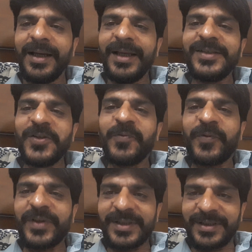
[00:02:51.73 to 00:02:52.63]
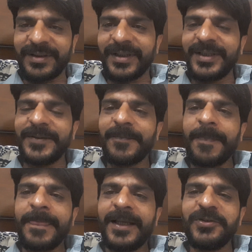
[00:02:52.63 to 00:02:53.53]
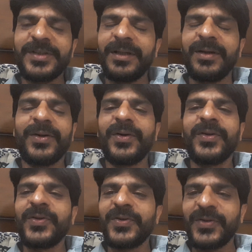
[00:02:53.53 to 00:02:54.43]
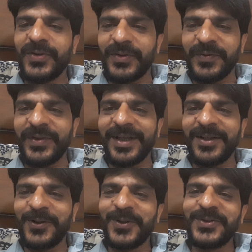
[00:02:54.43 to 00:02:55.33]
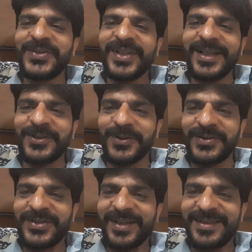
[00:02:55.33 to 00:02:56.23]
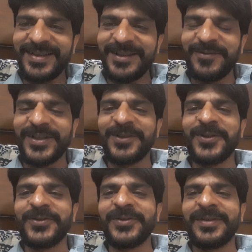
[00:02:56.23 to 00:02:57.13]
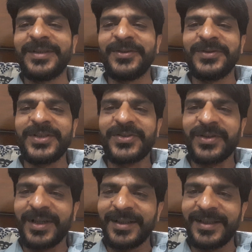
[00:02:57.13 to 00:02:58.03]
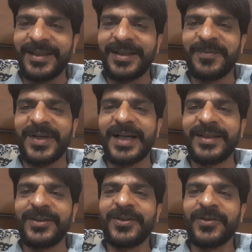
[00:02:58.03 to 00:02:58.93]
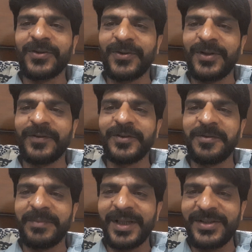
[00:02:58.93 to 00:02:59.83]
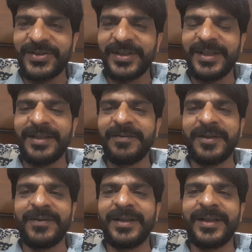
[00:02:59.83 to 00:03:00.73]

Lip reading: Assume further, right? You said, oh, no, no, no, no, we are not going to take your territory. We are going to destroy the command and control of your military. We will